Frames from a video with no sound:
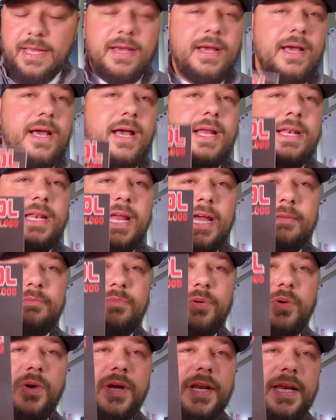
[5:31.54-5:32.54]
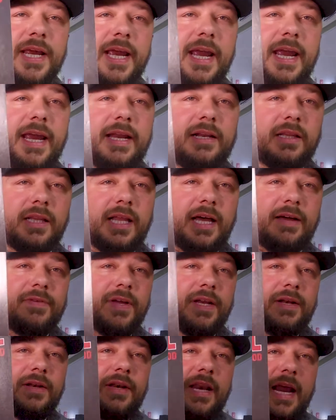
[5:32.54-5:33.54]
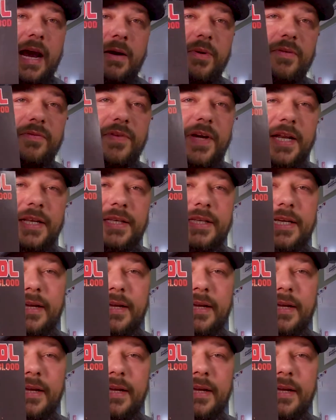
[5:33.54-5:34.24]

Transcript: 9.8. Love it. Now we've got